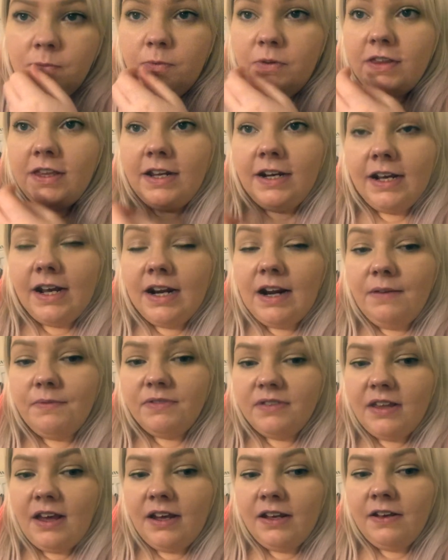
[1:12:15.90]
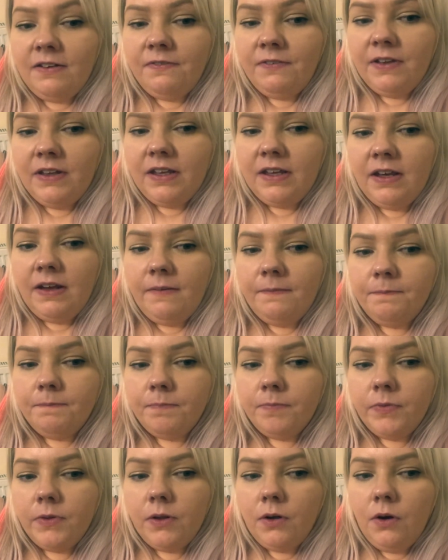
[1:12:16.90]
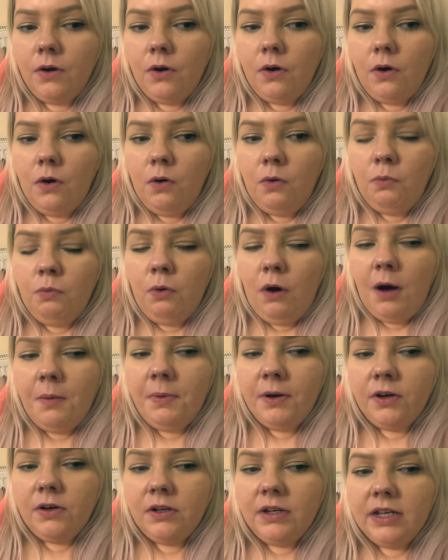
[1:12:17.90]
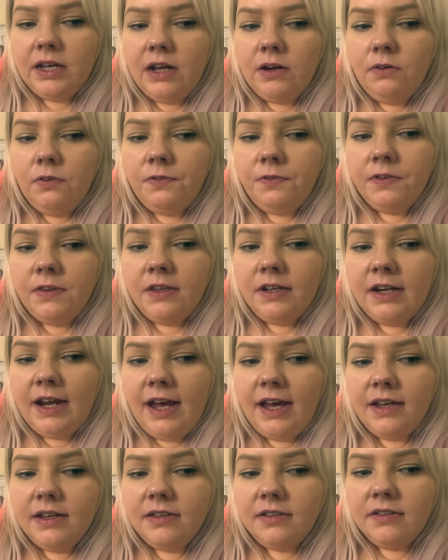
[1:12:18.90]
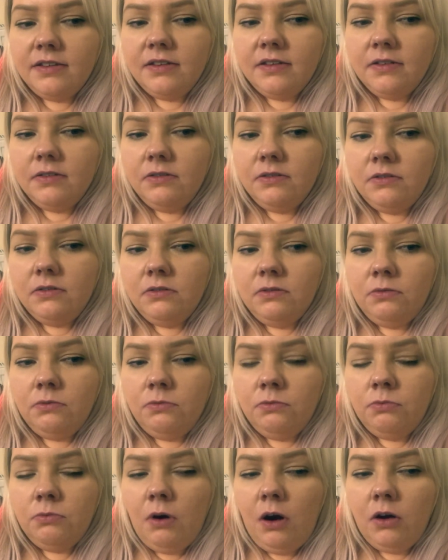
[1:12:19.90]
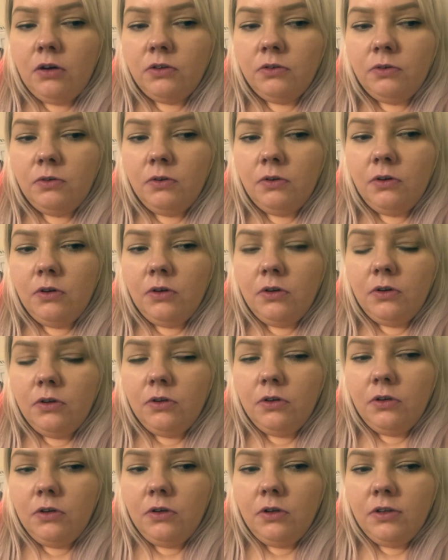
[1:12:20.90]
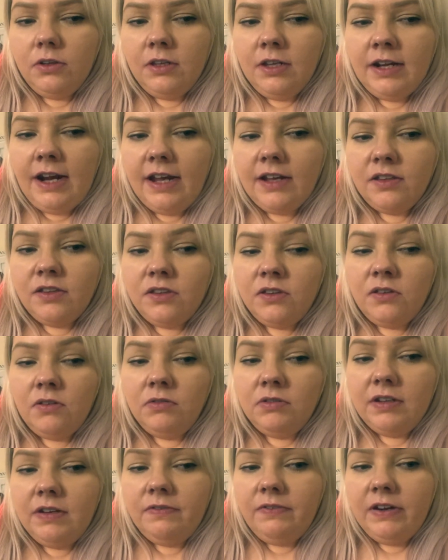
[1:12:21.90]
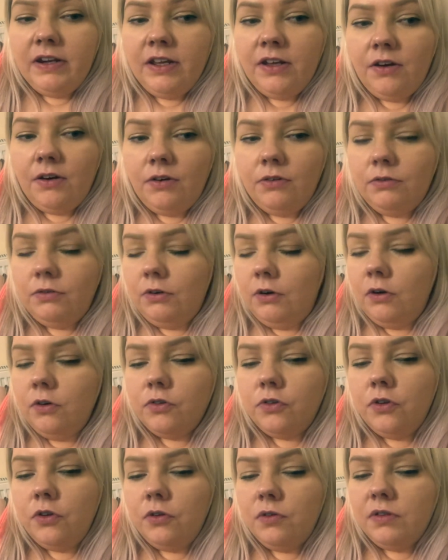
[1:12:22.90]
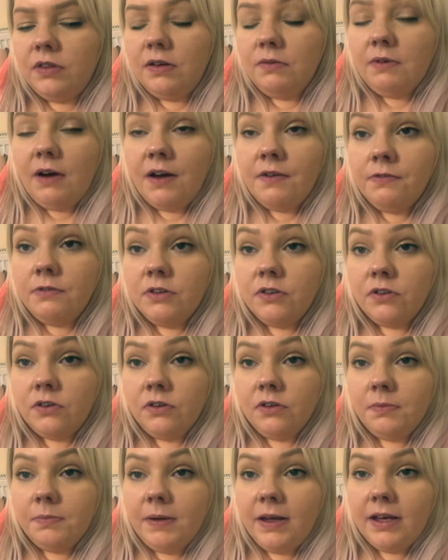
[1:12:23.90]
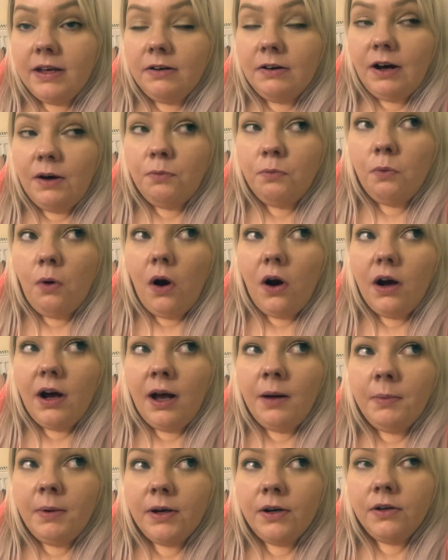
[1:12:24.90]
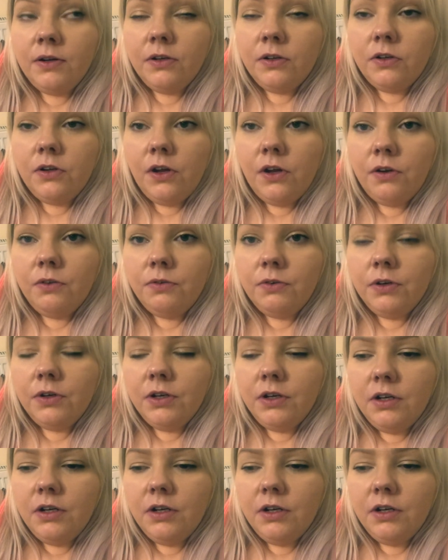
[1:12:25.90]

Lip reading: But then again, I'm sat here thinking, what am I gonna get up for the next one, the next Sunday video or Tuesday, whatever it's gonna be? Like, what am I gonna do?